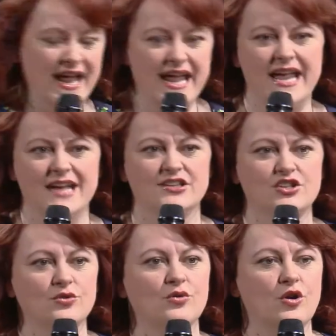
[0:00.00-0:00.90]
here to
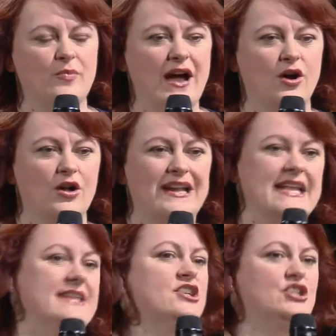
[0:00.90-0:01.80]
talk about
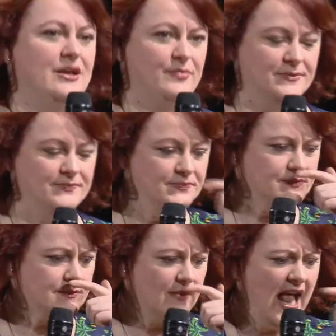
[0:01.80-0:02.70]
leadership.
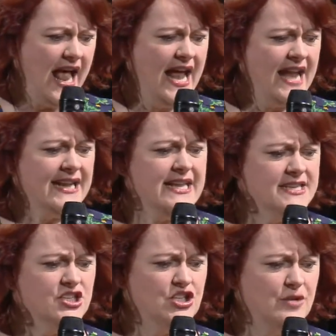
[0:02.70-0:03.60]
And
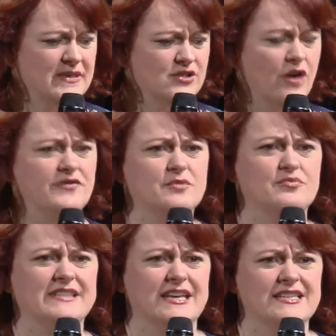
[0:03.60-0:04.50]
leadership is often
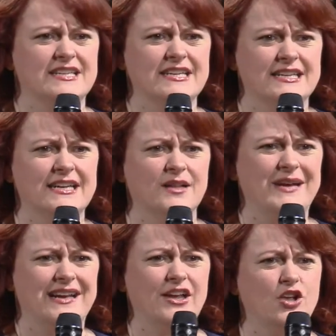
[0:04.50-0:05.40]
presented a little
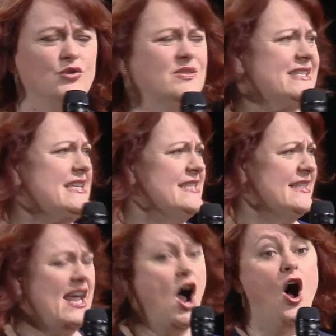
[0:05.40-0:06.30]
bit like who's leading
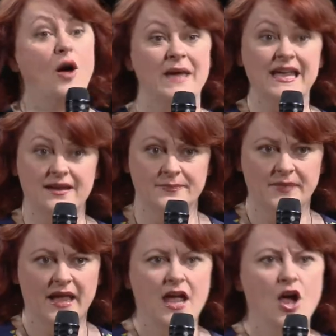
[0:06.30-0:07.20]
the army,
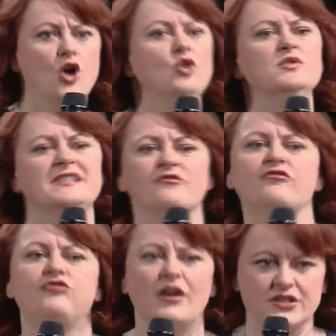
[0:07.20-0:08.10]
who's in
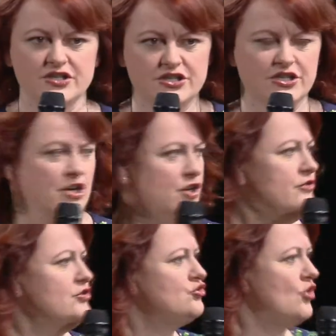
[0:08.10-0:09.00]
front,
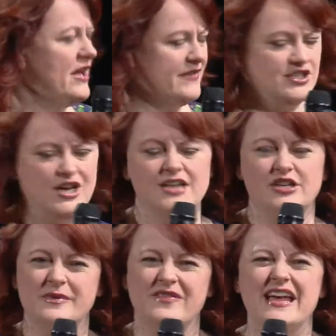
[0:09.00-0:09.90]
who's driving change. It
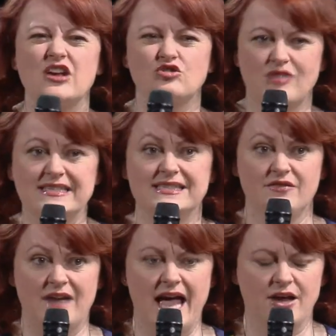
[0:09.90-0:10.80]
can be very aggressive
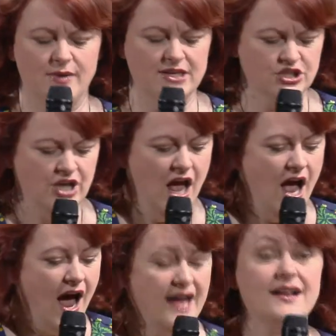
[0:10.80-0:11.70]
language.
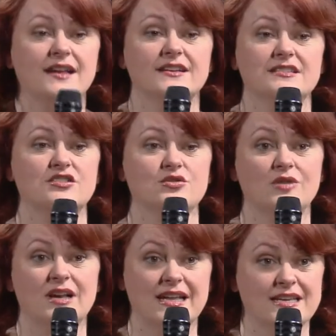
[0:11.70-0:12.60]
I'd like us to
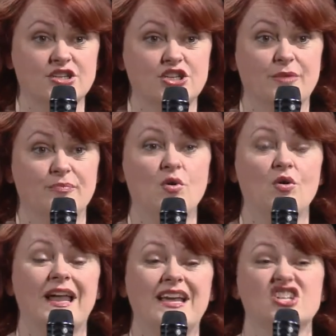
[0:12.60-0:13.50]
talk leadership more like a